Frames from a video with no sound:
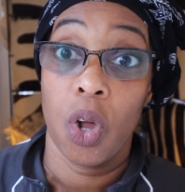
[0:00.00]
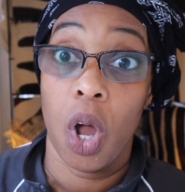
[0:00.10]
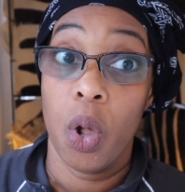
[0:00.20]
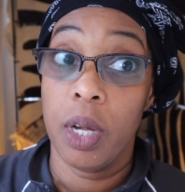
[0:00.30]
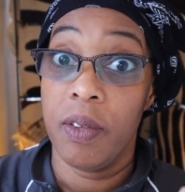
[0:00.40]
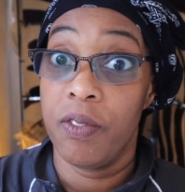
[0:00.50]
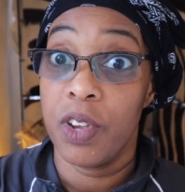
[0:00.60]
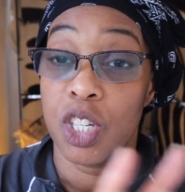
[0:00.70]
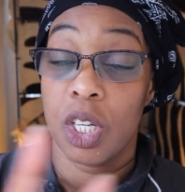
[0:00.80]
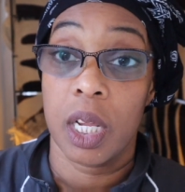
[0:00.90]
Not only
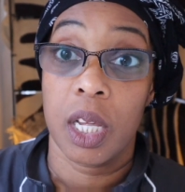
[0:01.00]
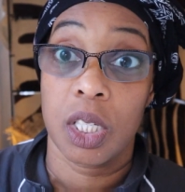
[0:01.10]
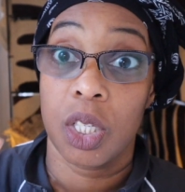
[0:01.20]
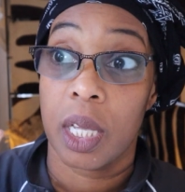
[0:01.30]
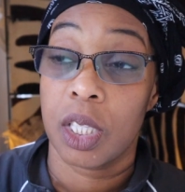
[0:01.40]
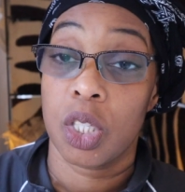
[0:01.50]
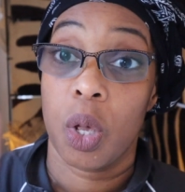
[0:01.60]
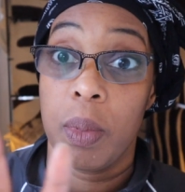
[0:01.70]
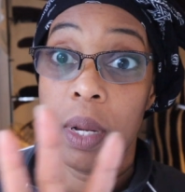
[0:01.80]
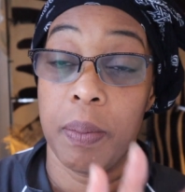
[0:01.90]
visually, because you had
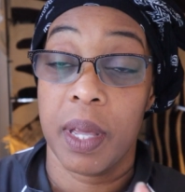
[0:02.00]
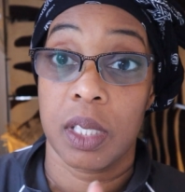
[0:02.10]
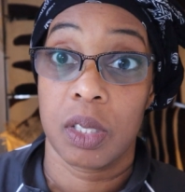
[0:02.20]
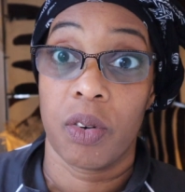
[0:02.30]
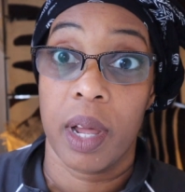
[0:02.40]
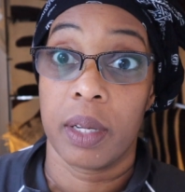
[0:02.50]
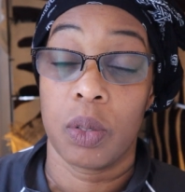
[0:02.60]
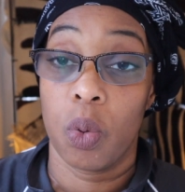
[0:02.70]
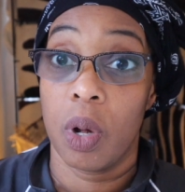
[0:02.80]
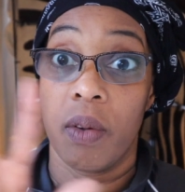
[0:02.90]
so many bits
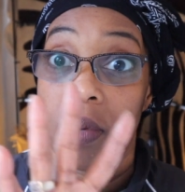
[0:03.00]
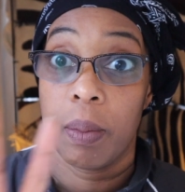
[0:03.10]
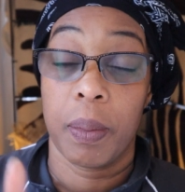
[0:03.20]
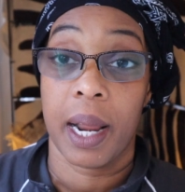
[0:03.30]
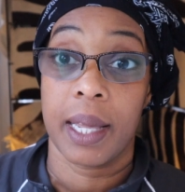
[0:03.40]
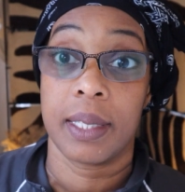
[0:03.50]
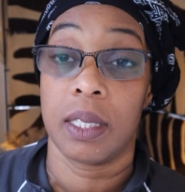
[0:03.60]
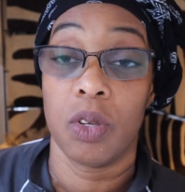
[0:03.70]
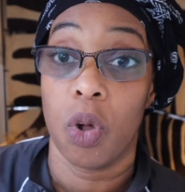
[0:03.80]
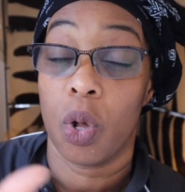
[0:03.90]
around all over the place
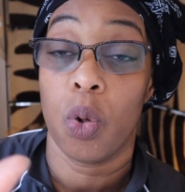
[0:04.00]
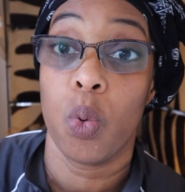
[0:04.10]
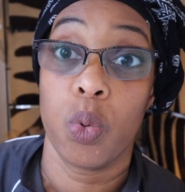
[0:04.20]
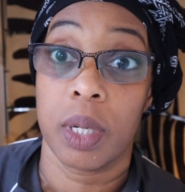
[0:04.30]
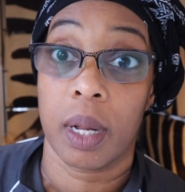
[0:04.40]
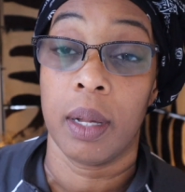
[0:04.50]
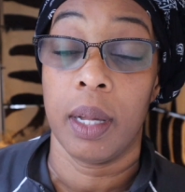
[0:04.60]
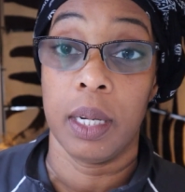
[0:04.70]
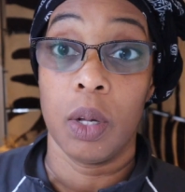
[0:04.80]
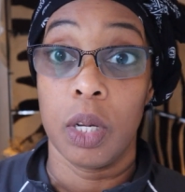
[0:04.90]
and not order
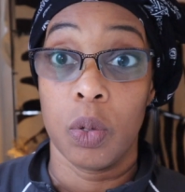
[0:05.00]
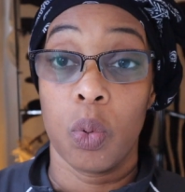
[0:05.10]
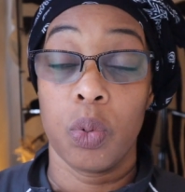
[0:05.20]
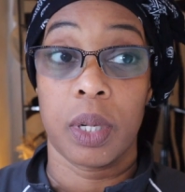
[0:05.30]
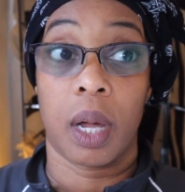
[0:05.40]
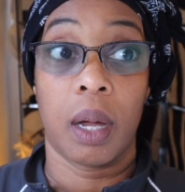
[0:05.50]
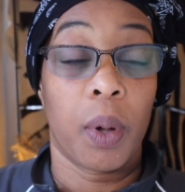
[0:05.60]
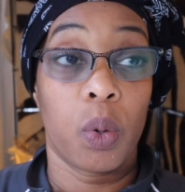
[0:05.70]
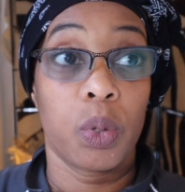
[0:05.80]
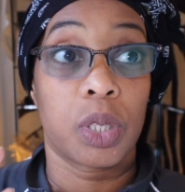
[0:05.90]
in order,
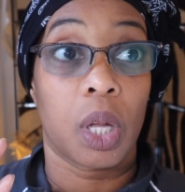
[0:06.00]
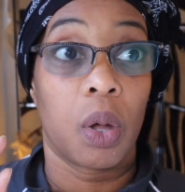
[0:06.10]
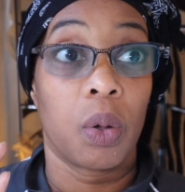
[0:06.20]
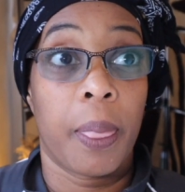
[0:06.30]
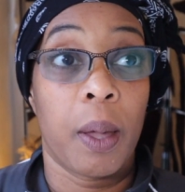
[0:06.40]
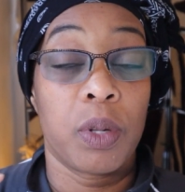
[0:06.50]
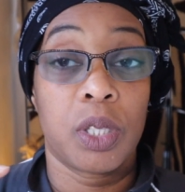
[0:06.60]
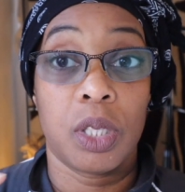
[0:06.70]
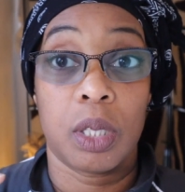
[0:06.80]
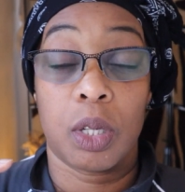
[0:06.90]
but also there
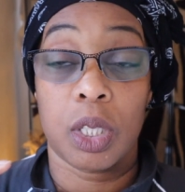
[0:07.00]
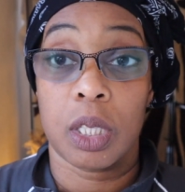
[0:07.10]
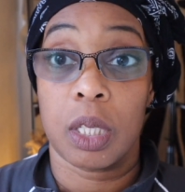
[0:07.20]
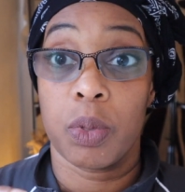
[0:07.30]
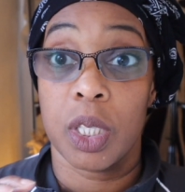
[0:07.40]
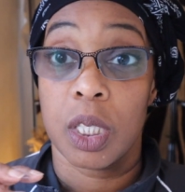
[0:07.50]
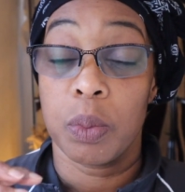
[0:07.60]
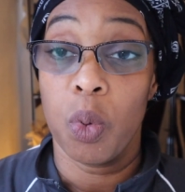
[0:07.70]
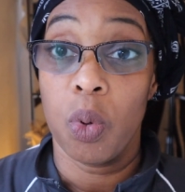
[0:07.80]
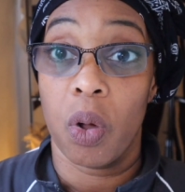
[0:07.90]
was, because it was a
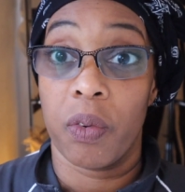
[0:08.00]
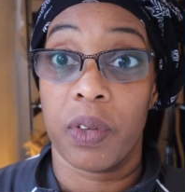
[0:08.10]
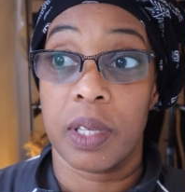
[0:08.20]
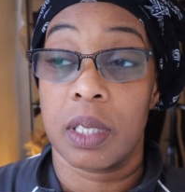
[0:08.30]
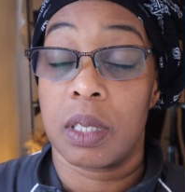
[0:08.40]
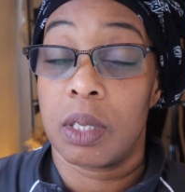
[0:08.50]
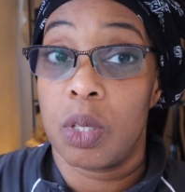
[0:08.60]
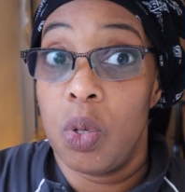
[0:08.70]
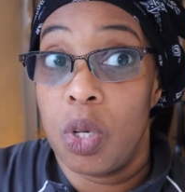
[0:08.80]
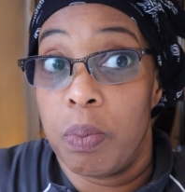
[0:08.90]
small office,
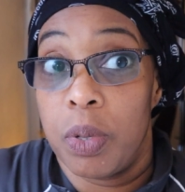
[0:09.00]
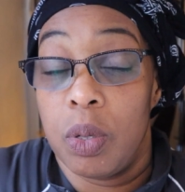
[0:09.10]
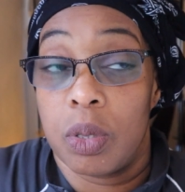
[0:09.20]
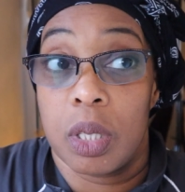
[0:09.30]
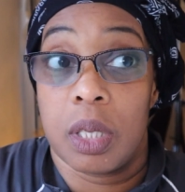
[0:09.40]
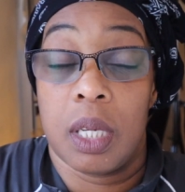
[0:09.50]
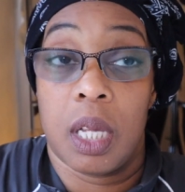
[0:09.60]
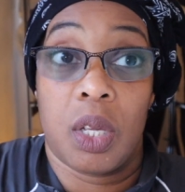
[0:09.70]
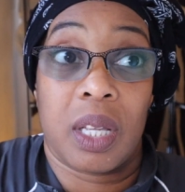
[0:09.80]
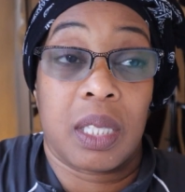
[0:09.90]
two computers in
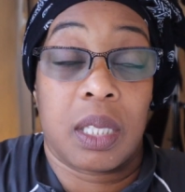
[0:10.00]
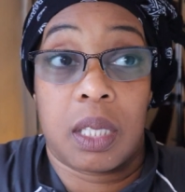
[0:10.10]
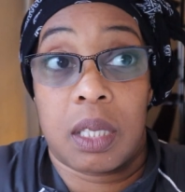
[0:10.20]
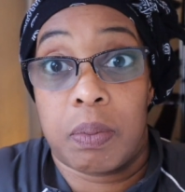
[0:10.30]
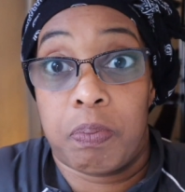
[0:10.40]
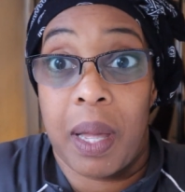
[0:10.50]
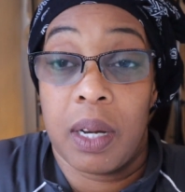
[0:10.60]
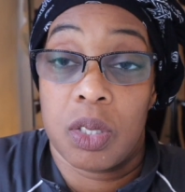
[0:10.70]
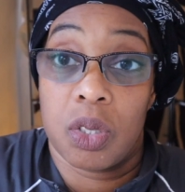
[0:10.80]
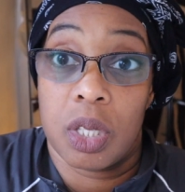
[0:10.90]
it, you had to
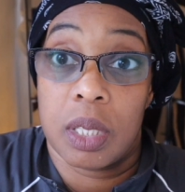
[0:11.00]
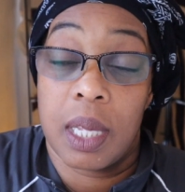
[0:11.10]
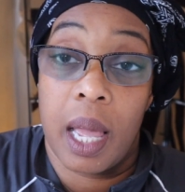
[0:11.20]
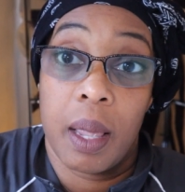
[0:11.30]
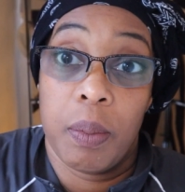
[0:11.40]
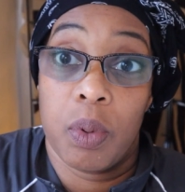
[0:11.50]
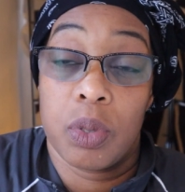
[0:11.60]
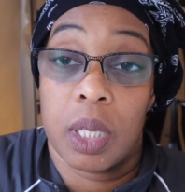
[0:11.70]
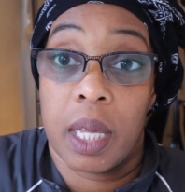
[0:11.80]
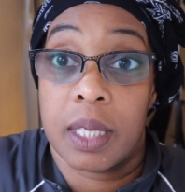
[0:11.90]
balance on a
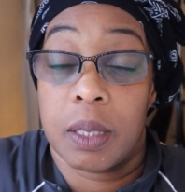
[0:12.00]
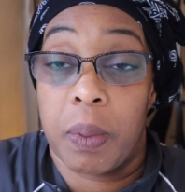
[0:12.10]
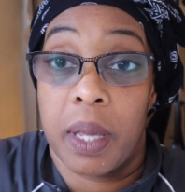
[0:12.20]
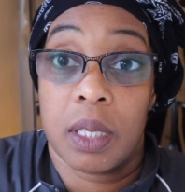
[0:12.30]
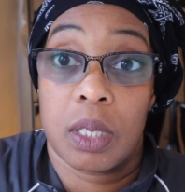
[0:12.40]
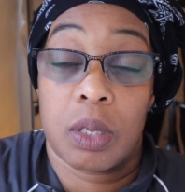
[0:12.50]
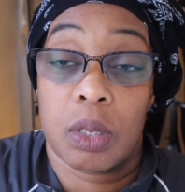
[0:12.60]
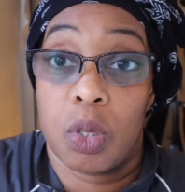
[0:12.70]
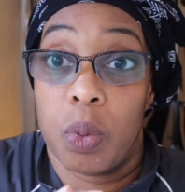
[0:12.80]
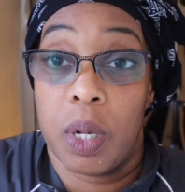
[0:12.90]
table to get space
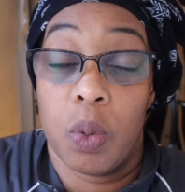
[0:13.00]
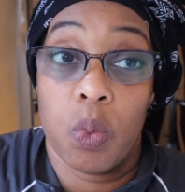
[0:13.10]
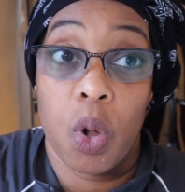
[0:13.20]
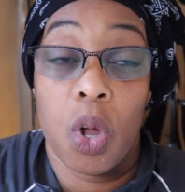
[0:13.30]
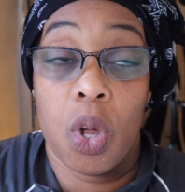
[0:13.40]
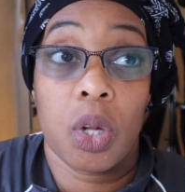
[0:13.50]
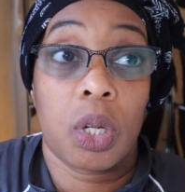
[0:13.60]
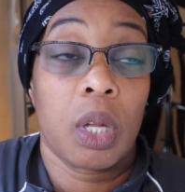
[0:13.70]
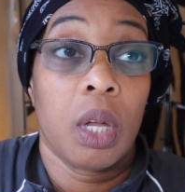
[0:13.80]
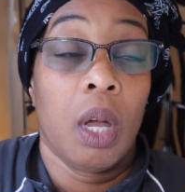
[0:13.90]
to do any
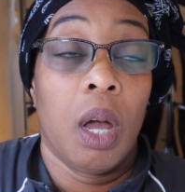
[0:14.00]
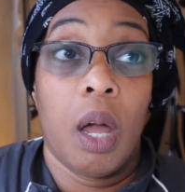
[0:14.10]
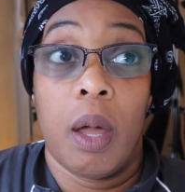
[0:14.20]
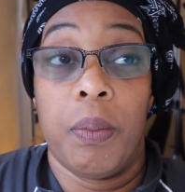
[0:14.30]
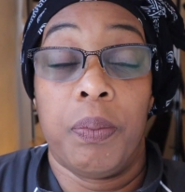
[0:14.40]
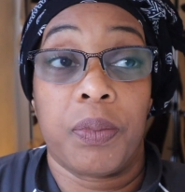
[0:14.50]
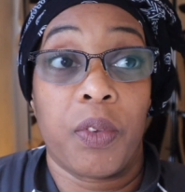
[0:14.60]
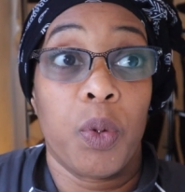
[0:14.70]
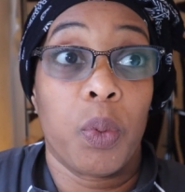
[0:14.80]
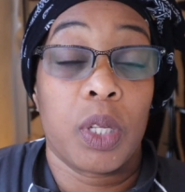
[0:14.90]
work,
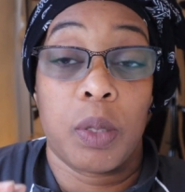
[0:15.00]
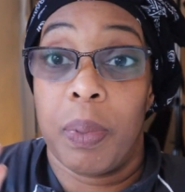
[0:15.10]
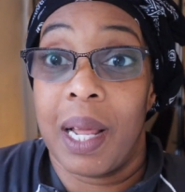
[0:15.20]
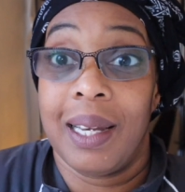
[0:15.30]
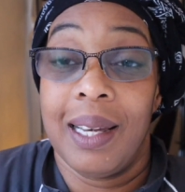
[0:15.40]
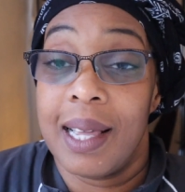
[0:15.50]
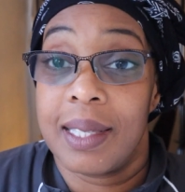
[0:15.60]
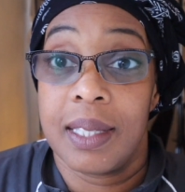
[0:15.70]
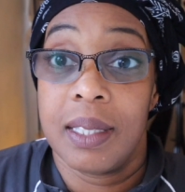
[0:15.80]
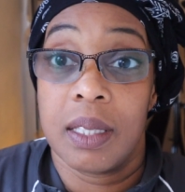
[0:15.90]
if you wanted to plan
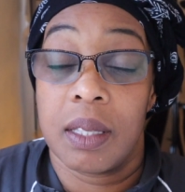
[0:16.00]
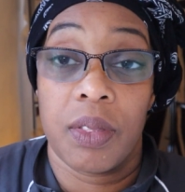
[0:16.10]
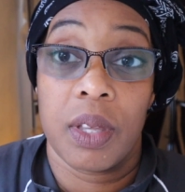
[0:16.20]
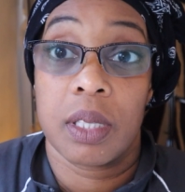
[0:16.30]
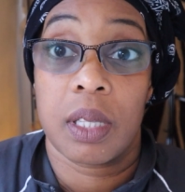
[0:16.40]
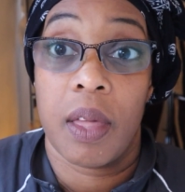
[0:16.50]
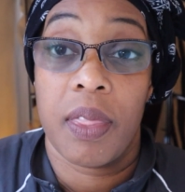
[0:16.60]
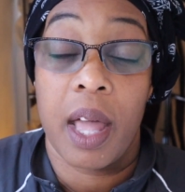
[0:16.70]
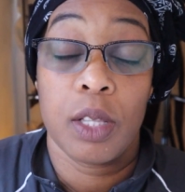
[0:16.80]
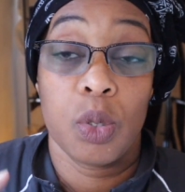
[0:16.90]
lessons and things
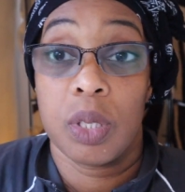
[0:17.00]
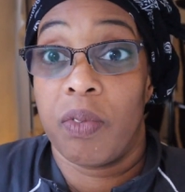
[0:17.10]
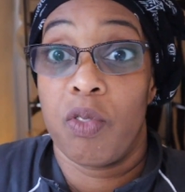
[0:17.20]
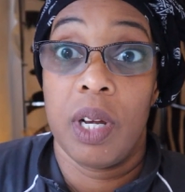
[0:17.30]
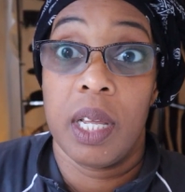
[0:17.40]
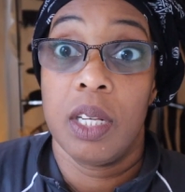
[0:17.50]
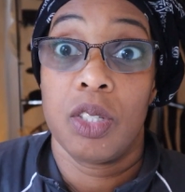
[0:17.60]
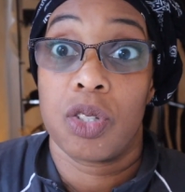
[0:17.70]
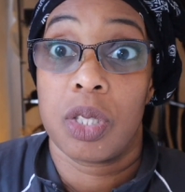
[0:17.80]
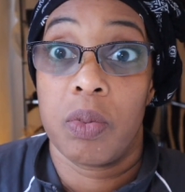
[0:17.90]
like that and do something really
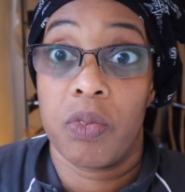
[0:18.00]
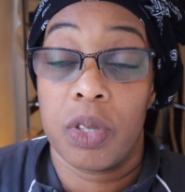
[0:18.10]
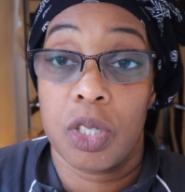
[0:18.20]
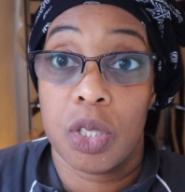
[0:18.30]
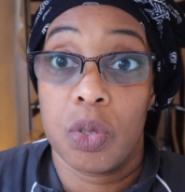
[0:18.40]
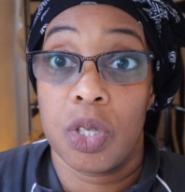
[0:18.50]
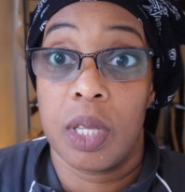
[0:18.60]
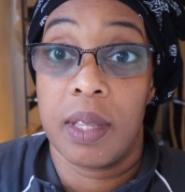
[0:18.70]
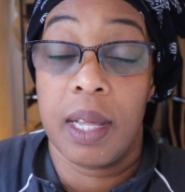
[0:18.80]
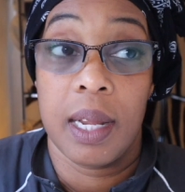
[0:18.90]
interesting for the
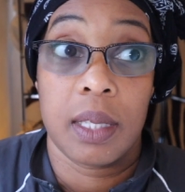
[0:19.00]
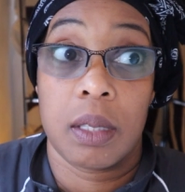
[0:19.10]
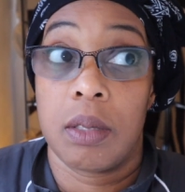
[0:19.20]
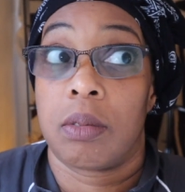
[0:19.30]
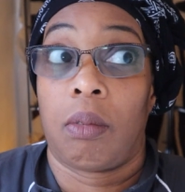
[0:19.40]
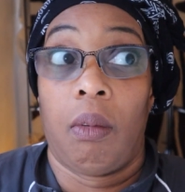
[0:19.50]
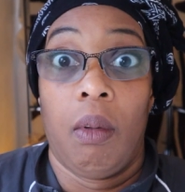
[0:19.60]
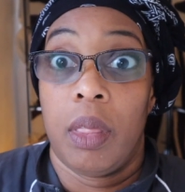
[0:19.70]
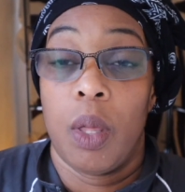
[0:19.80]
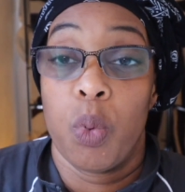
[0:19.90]
children in their lessons,
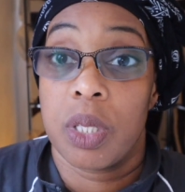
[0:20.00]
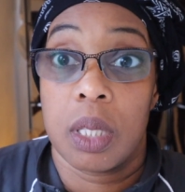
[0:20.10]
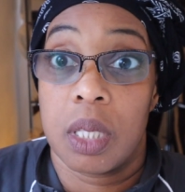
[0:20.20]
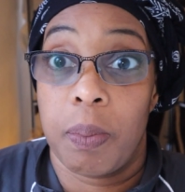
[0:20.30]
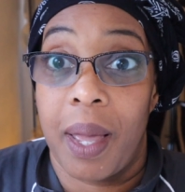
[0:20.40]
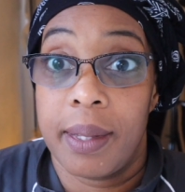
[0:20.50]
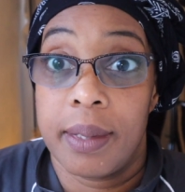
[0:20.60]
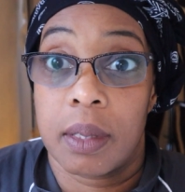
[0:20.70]
there wasn't the space.